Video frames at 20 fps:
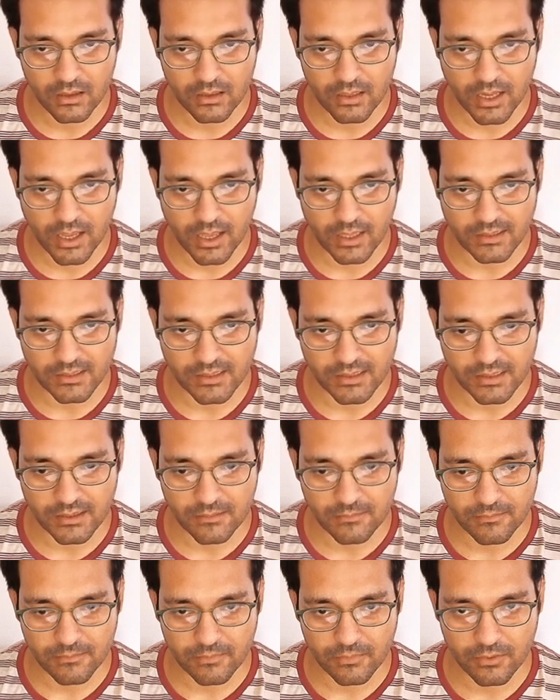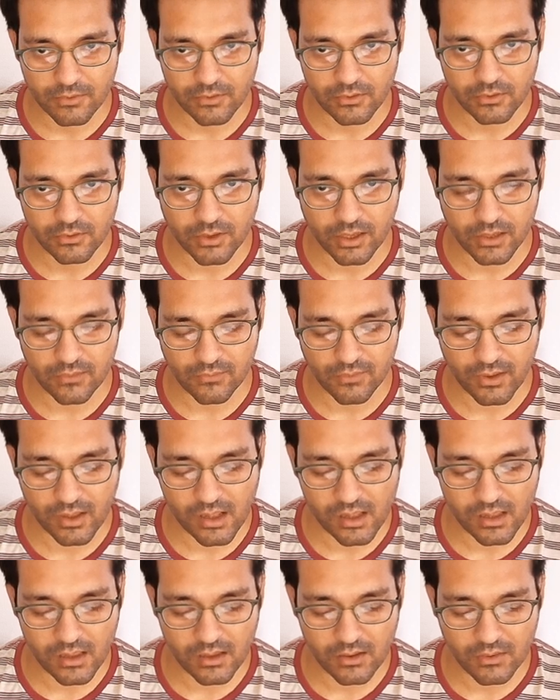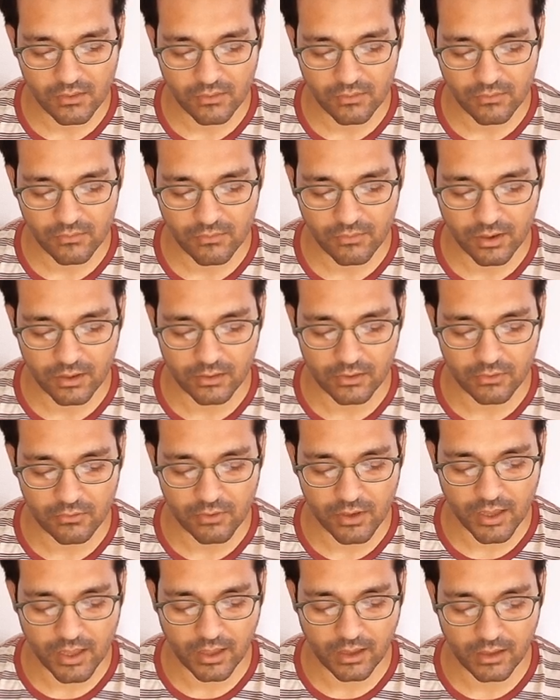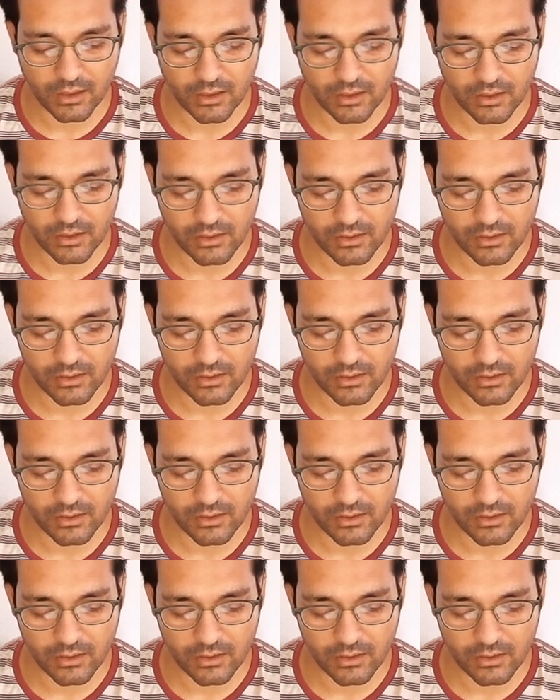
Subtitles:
dash. You can fill what you like.